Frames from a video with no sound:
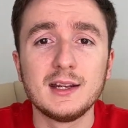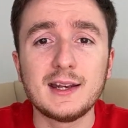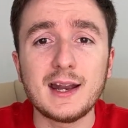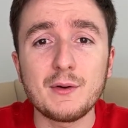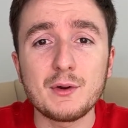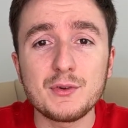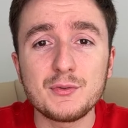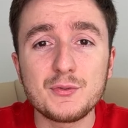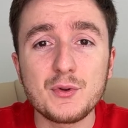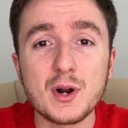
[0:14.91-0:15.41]
Now
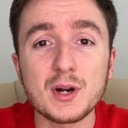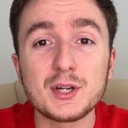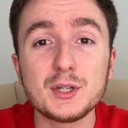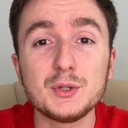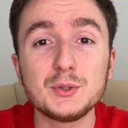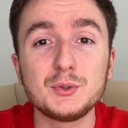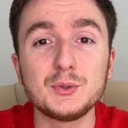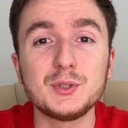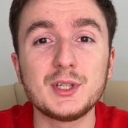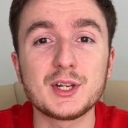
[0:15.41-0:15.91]
if you are
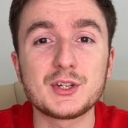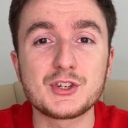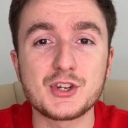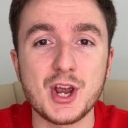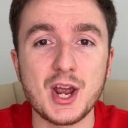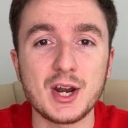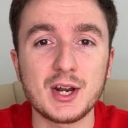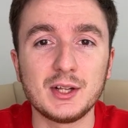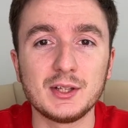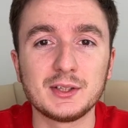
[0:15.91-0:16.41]
new to the
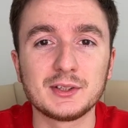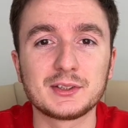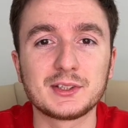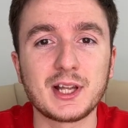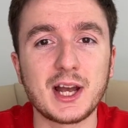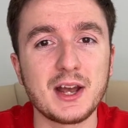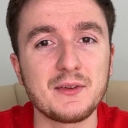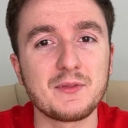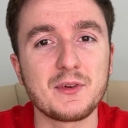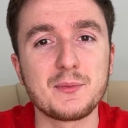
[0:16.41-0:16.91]
channel,
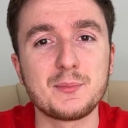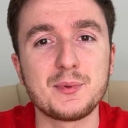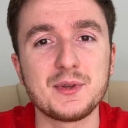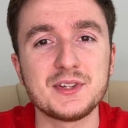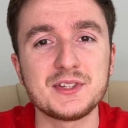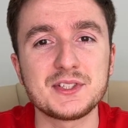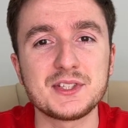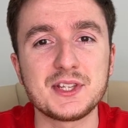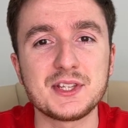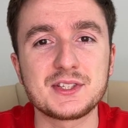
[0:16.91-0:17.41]
Time of
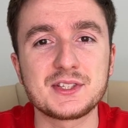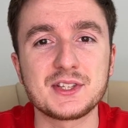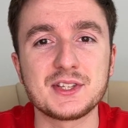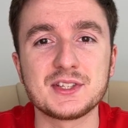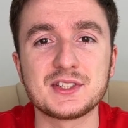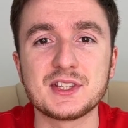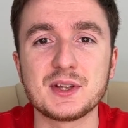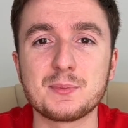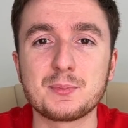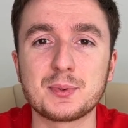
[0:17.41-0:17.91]
Business
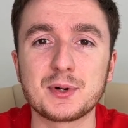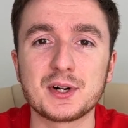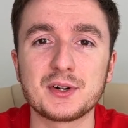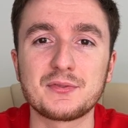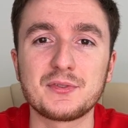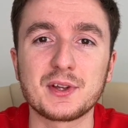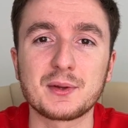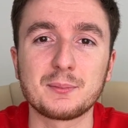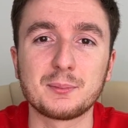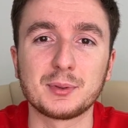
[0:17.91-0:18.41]
is the
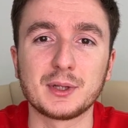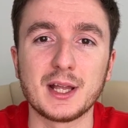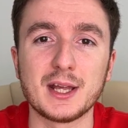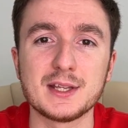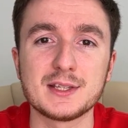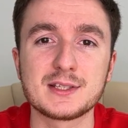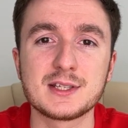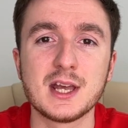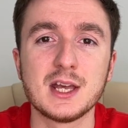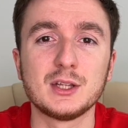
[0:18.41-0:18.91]
perfect
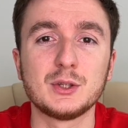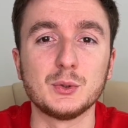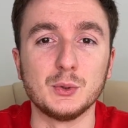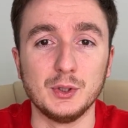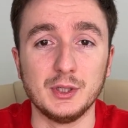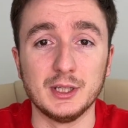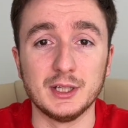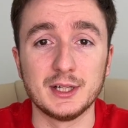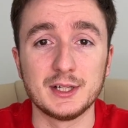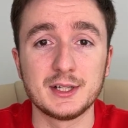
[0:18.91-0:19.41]
place to
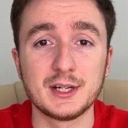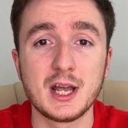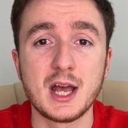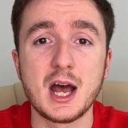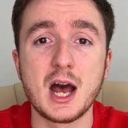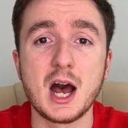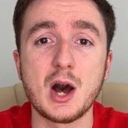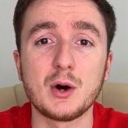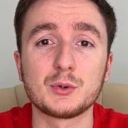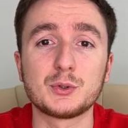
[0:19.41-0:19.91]
learn
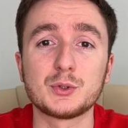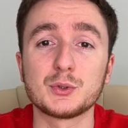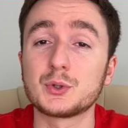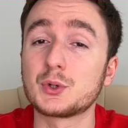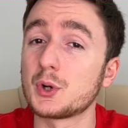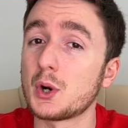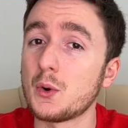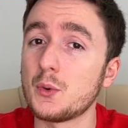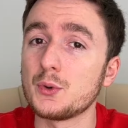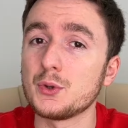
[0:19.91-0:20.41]
how to
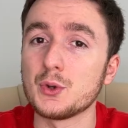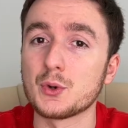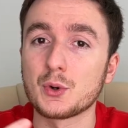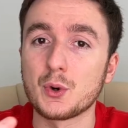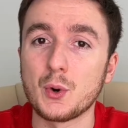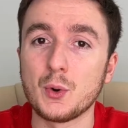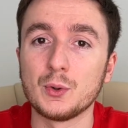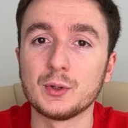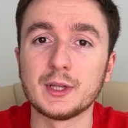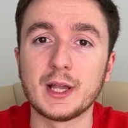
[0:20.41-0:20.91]
grow
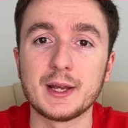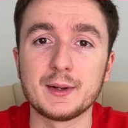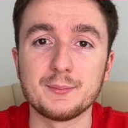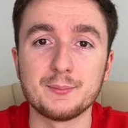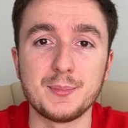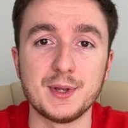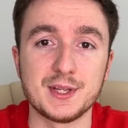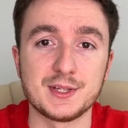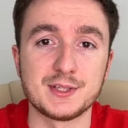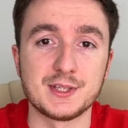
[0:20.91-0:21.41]
your online
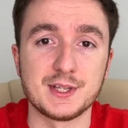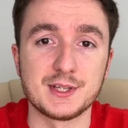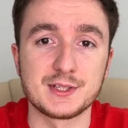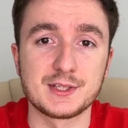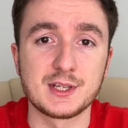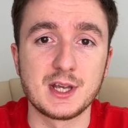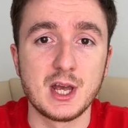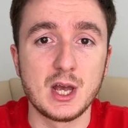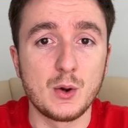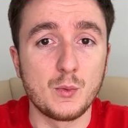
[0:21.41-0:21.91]

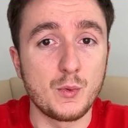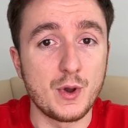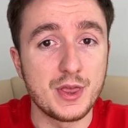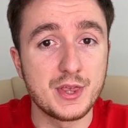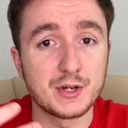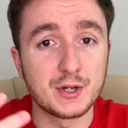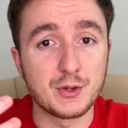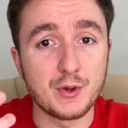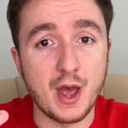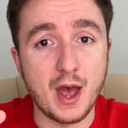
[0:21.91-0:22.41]
business.
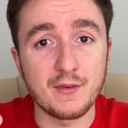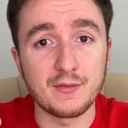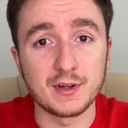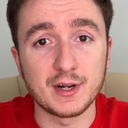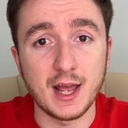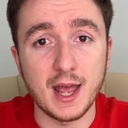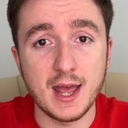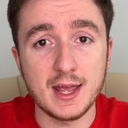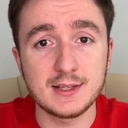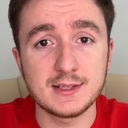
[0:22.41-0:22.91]
Whether you have an
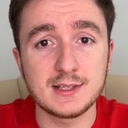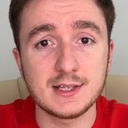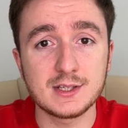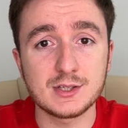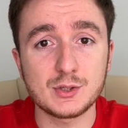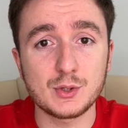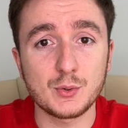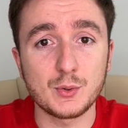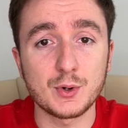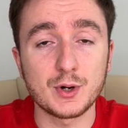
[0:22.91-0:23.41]
Etsy
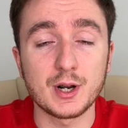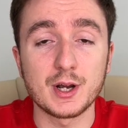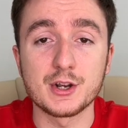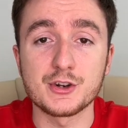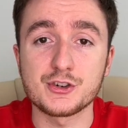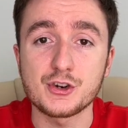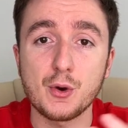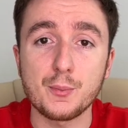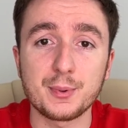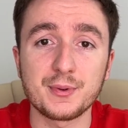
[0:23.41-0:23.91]
store, a
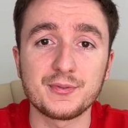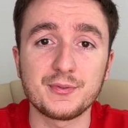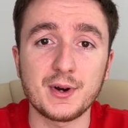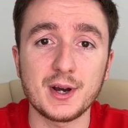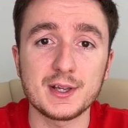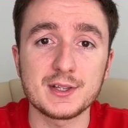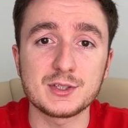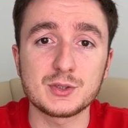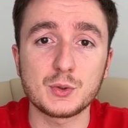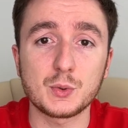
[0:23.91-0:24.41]

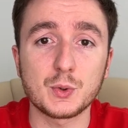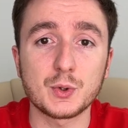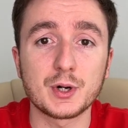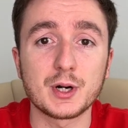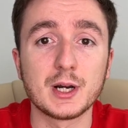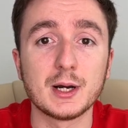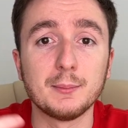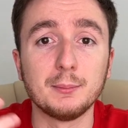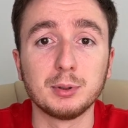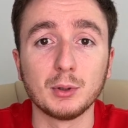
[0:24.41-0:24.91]
Shopify store,
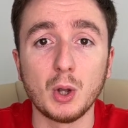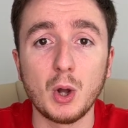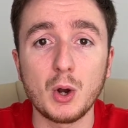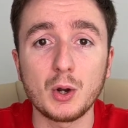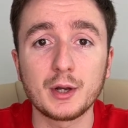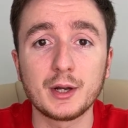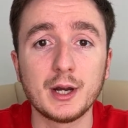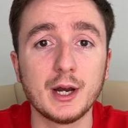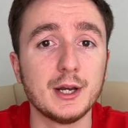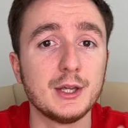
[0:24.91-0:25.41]
a
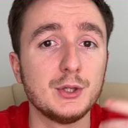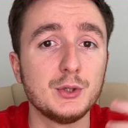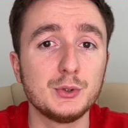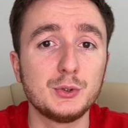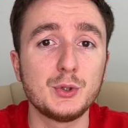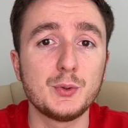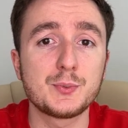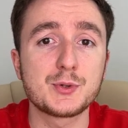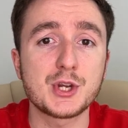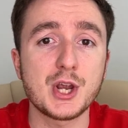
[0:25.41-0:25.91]
blog, a
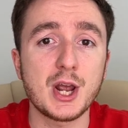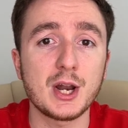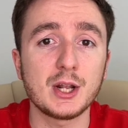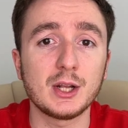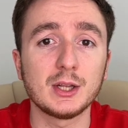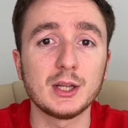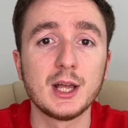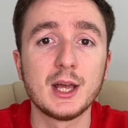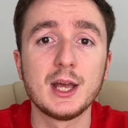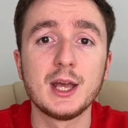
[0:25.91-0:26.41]
YouTube
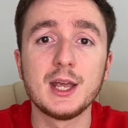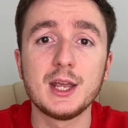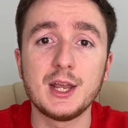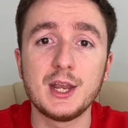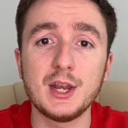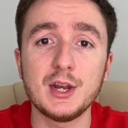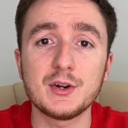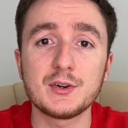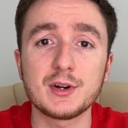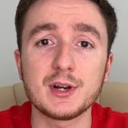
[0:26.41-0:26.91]
channel,
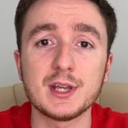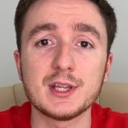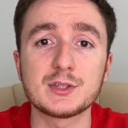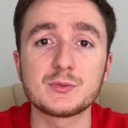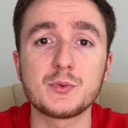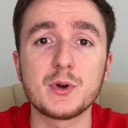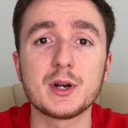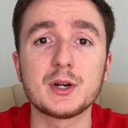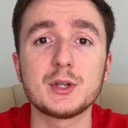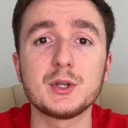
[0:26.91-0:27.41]
here is
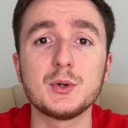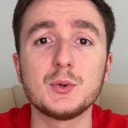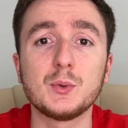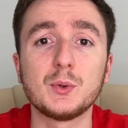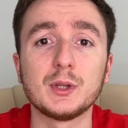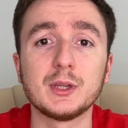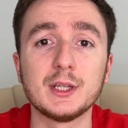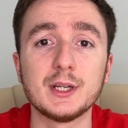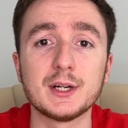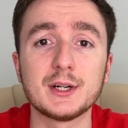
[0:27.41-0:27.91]
where you
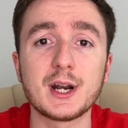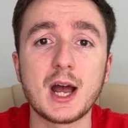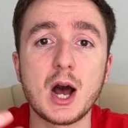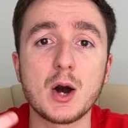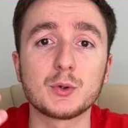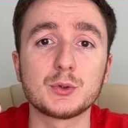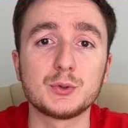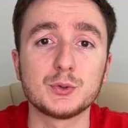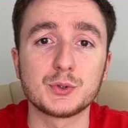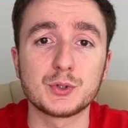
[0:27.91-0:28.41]
will learn
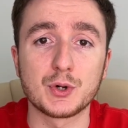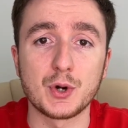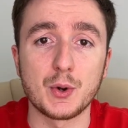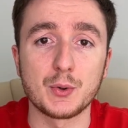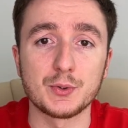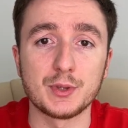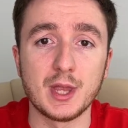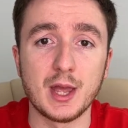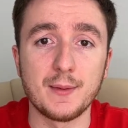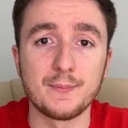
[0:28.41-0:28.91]
how to grow
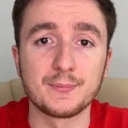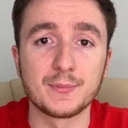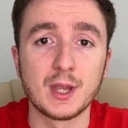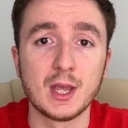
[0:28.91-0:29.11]
them.